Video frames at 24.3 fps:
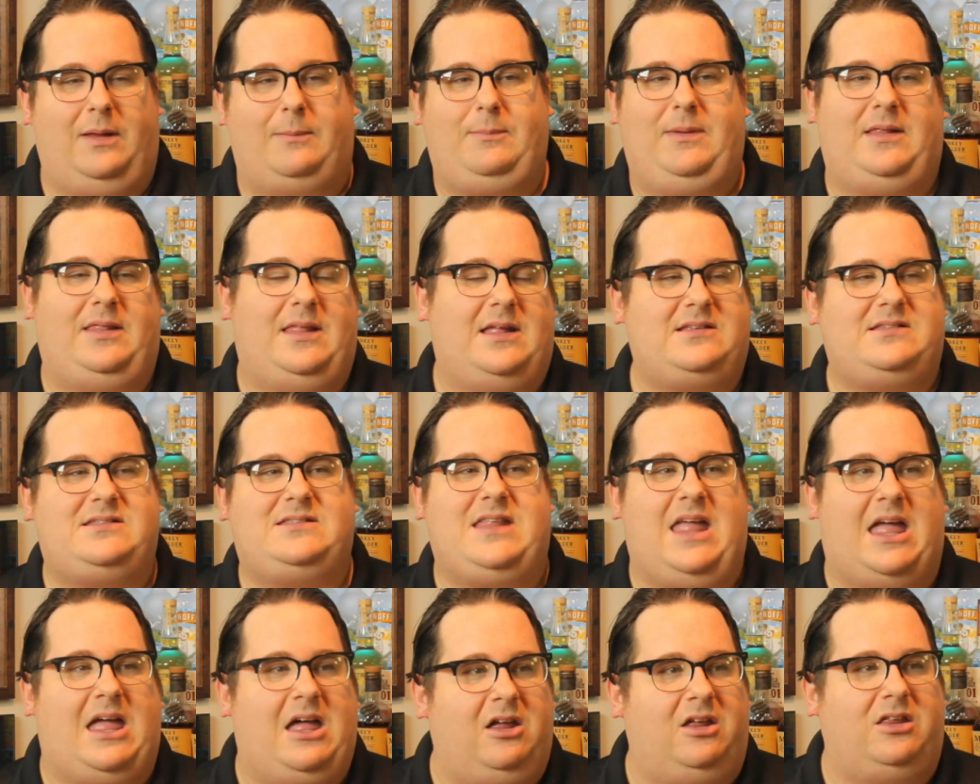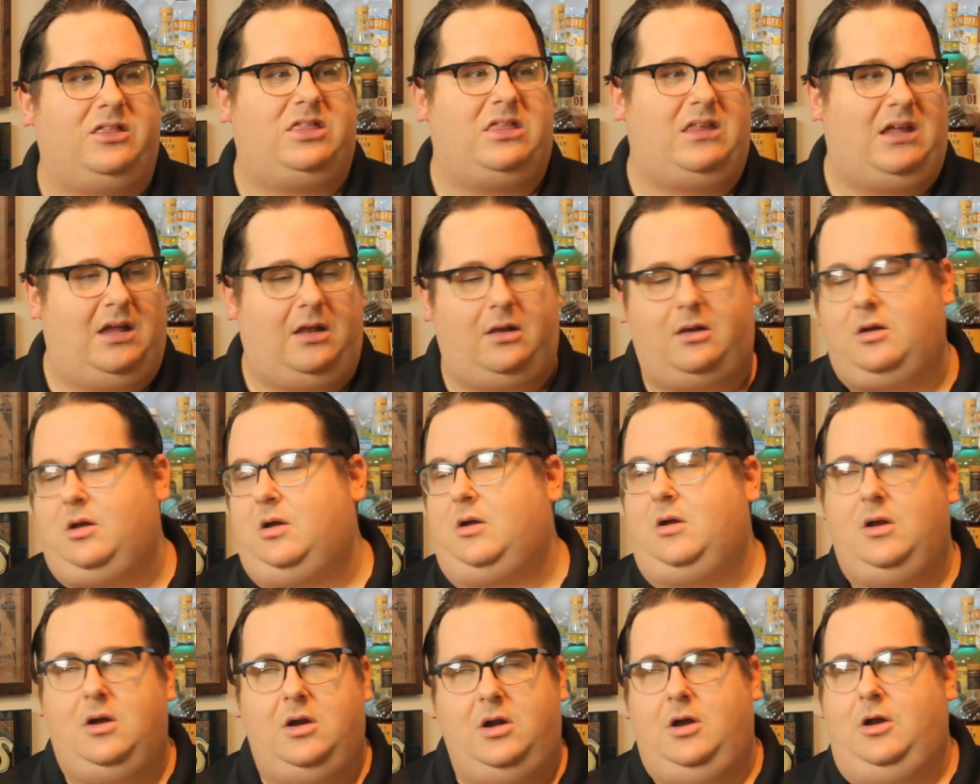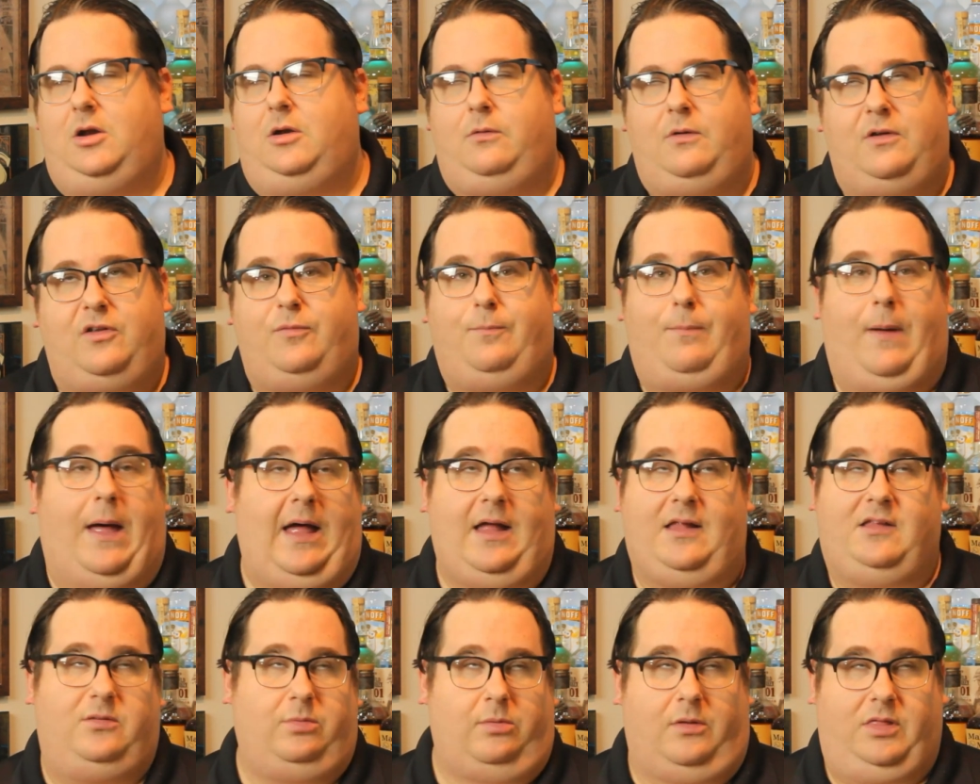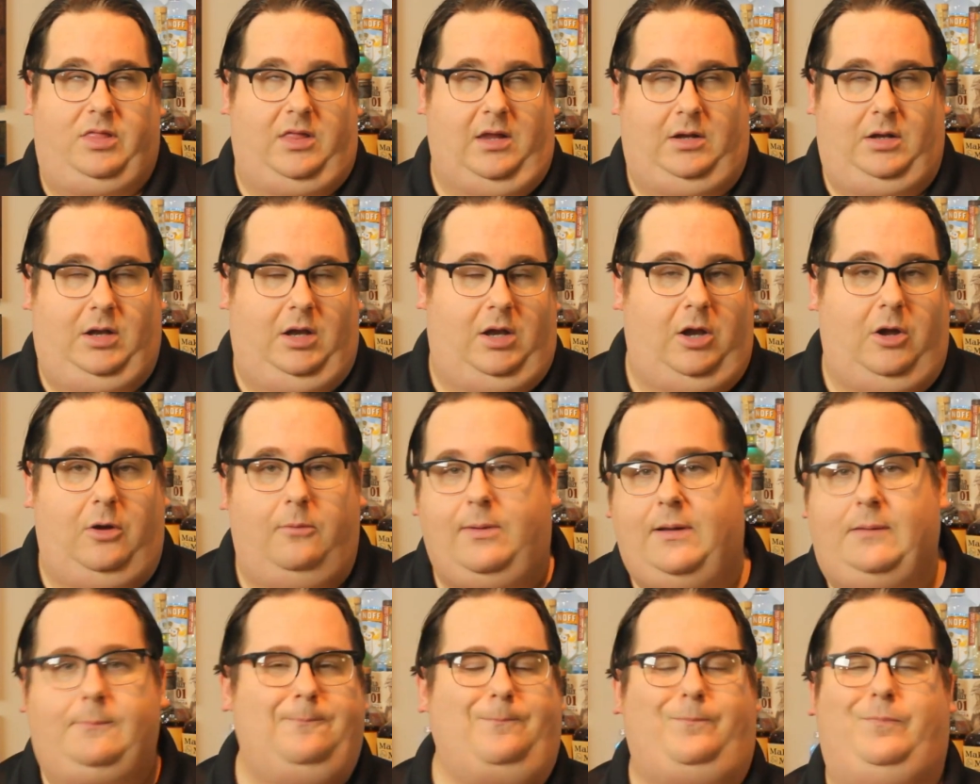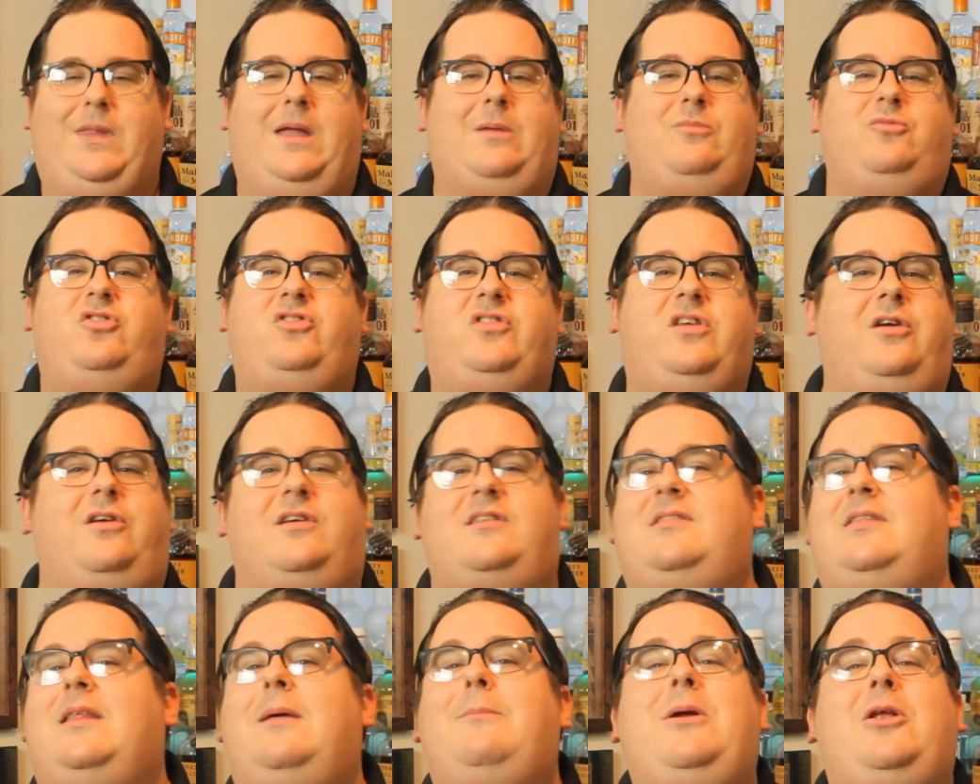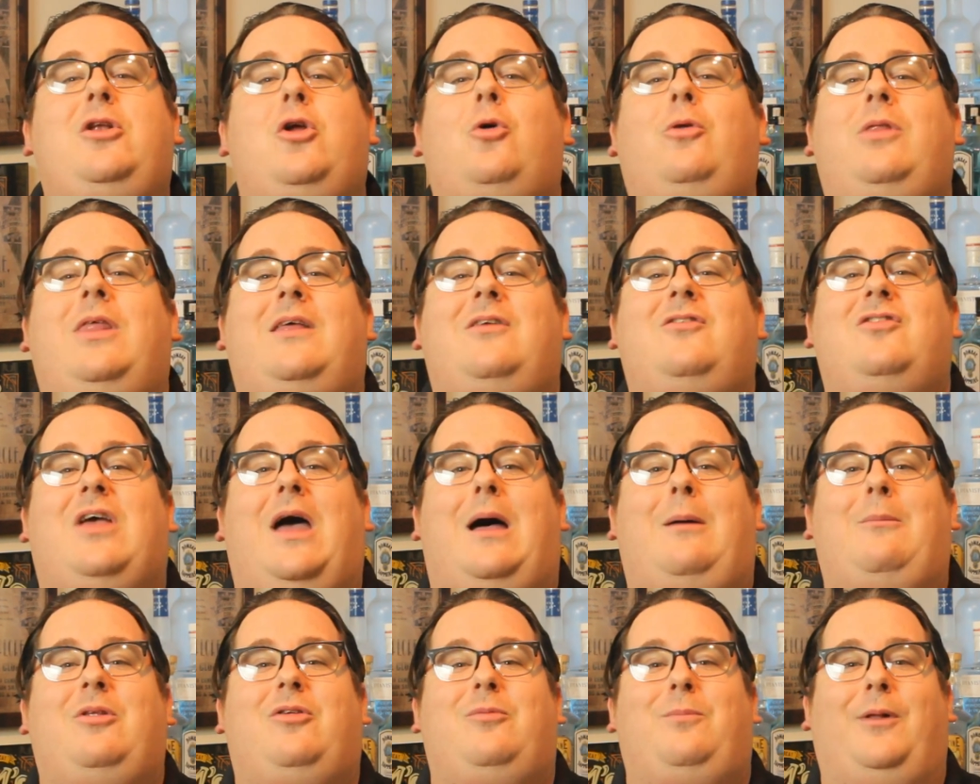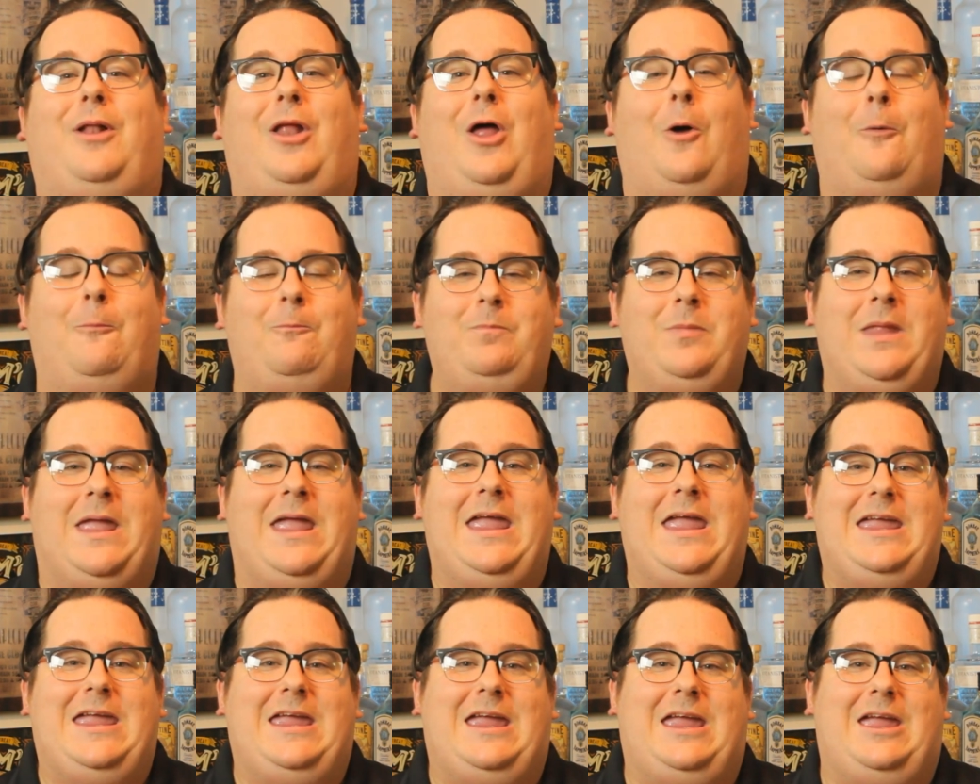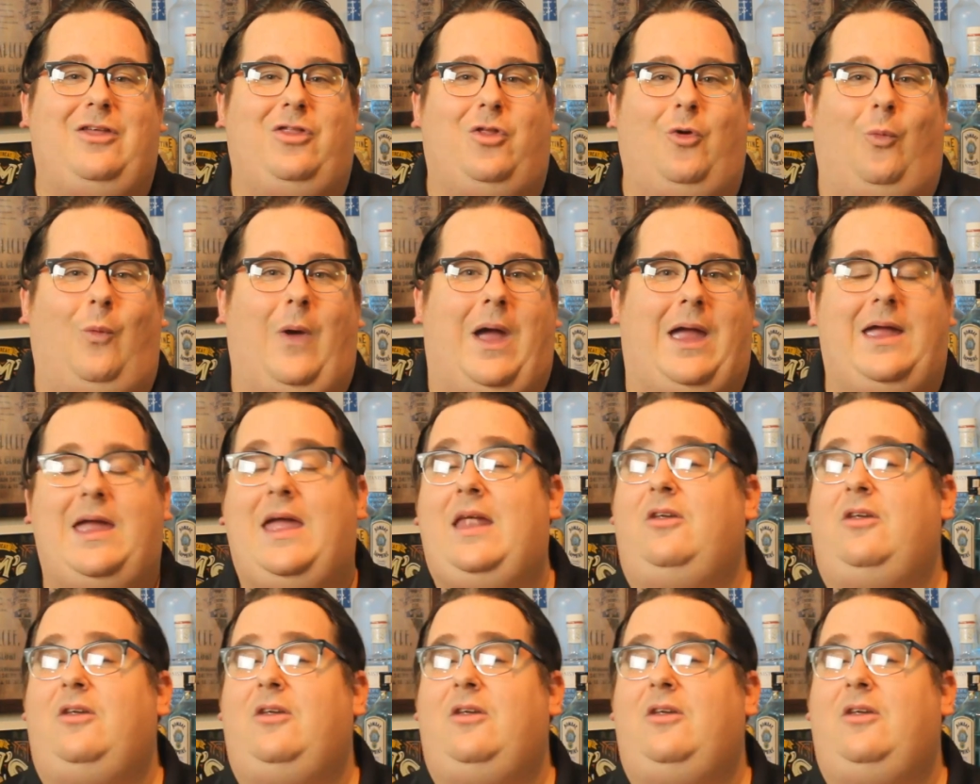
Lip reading: I mean, that's the healthy and responsible thing to do, but I'm just curious. Let me know in those comments below either way.